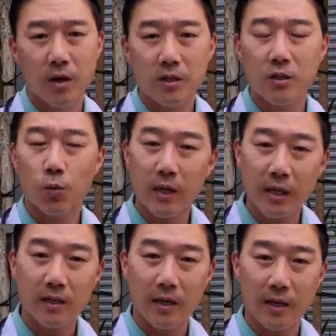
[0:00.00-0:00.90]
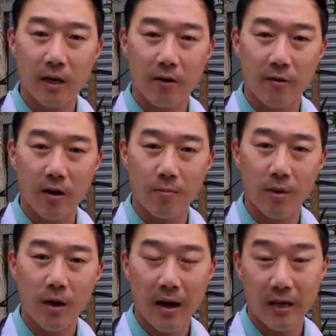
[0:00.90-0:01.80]
so we can take care of them
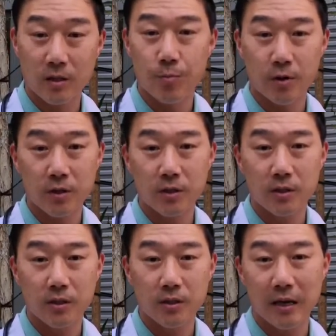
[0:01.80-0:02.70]
as persons,